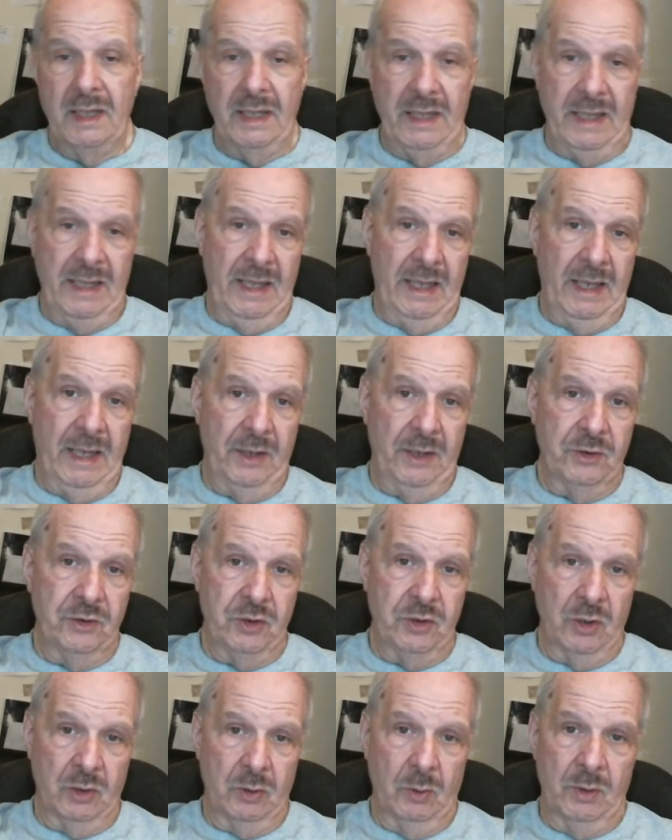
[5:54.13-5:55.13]
And
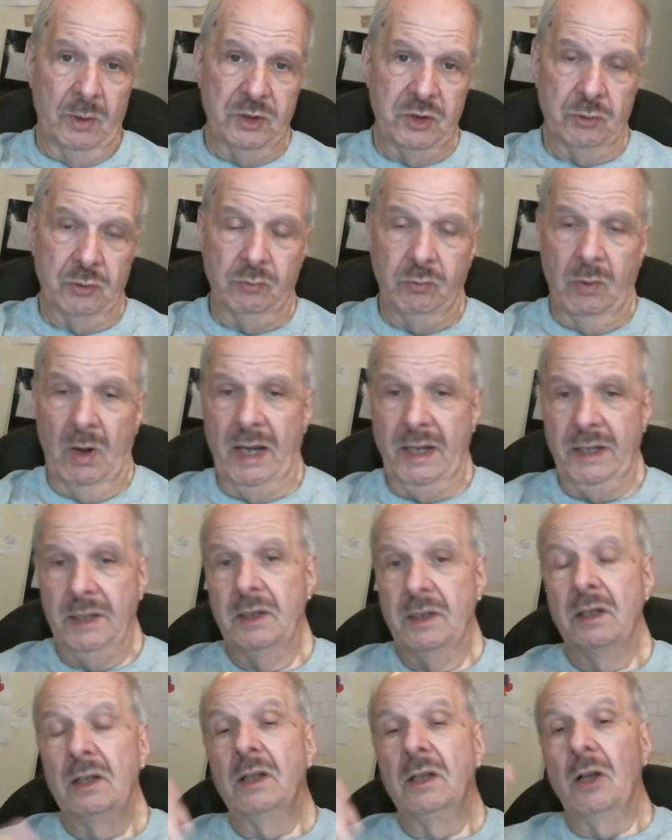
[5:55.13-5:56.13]
you're going to
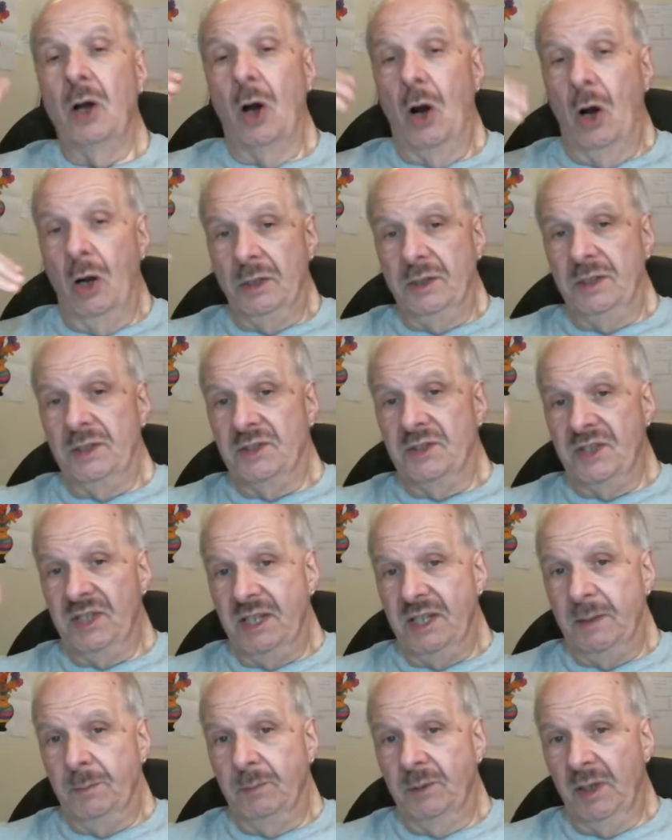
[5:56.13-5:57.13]
write on your
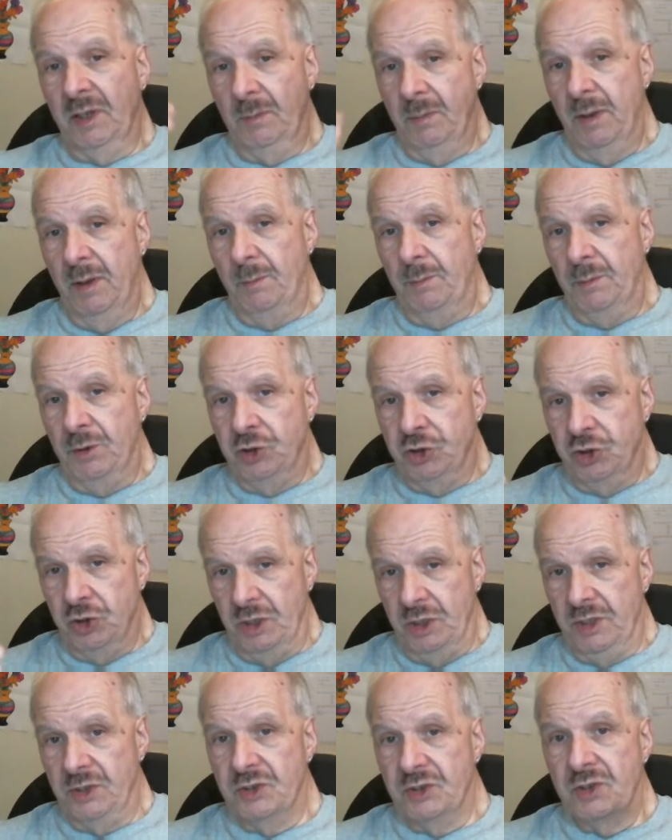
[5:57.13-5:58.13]
team commitment
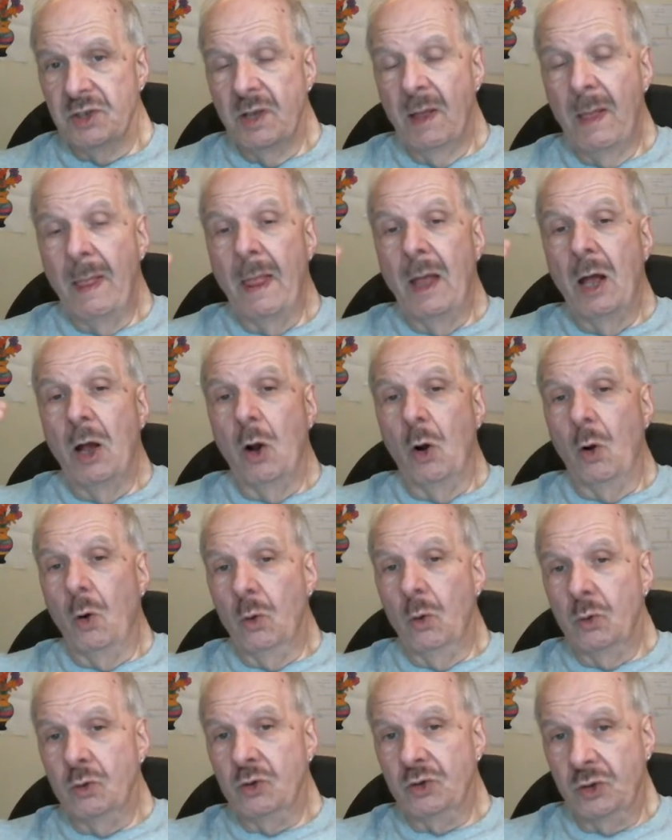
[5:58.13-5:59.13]
sheets
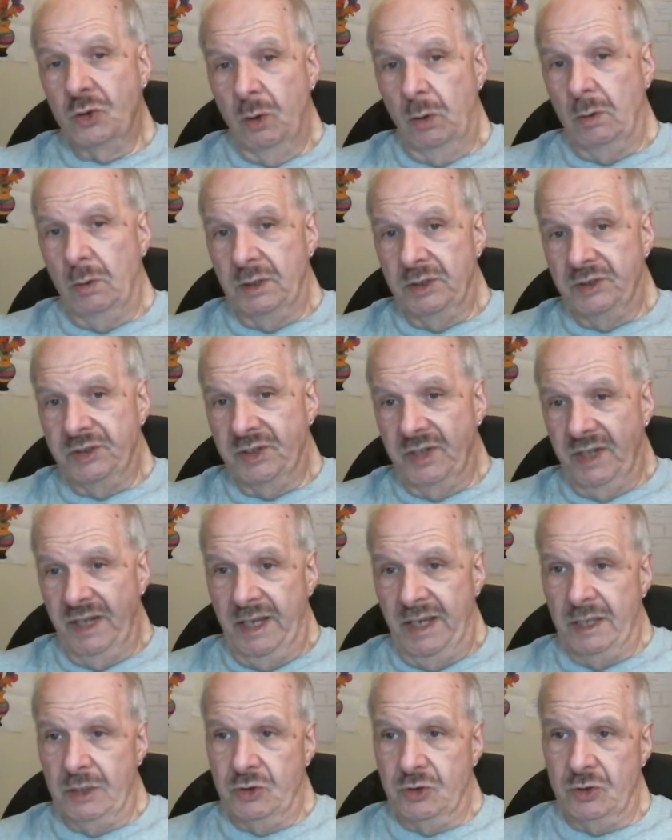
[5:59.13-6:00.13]
who's going to
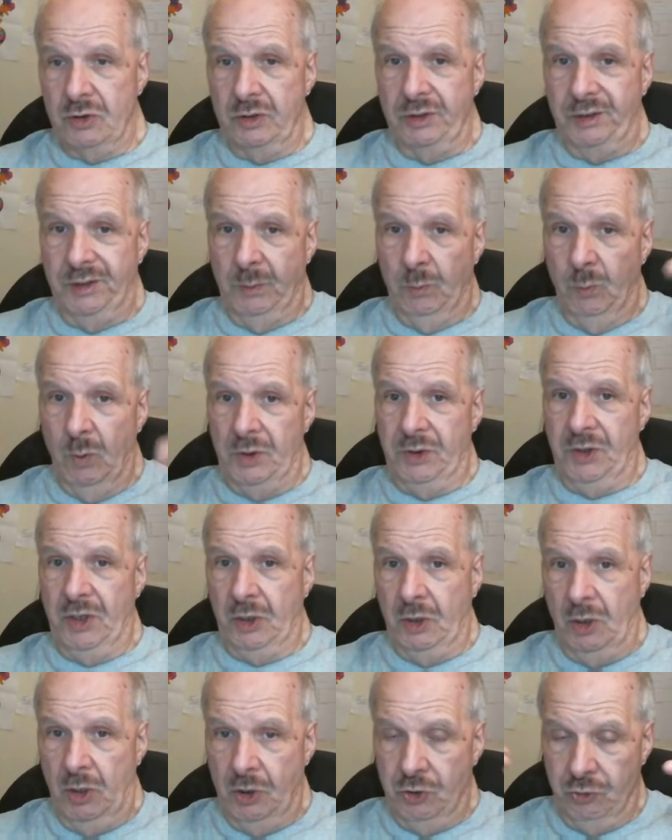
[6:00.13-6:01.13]
answer and what
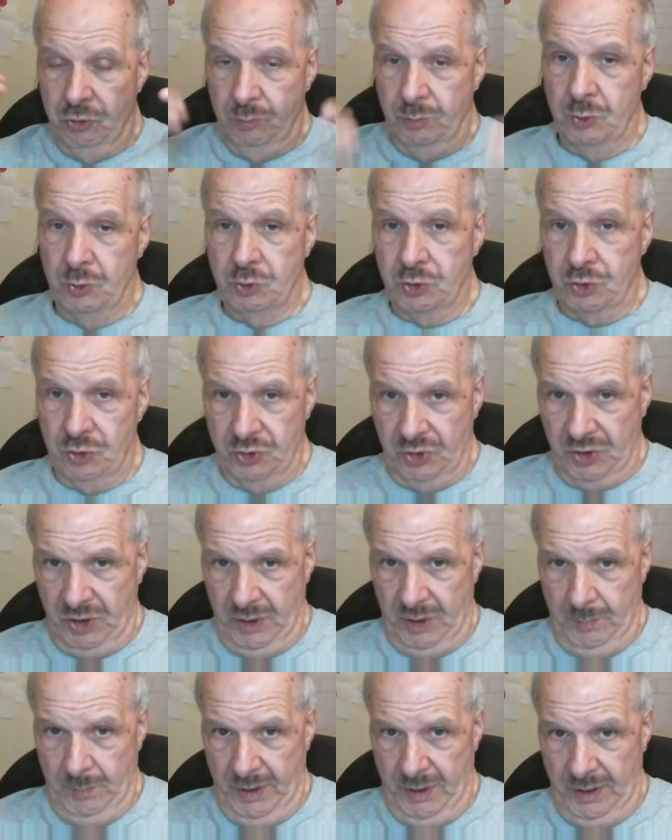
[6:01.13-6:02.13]
their contribution is
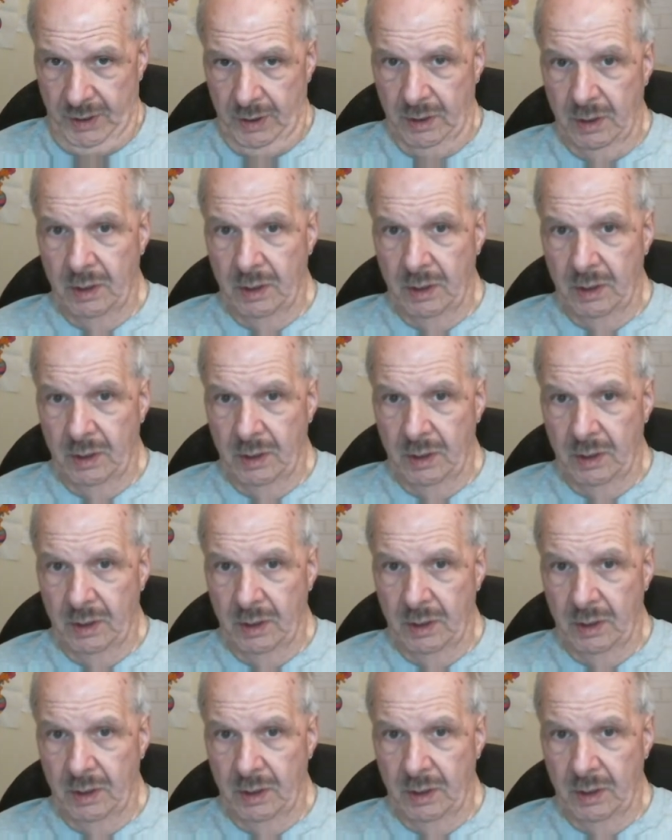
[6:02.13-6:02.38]
going to be.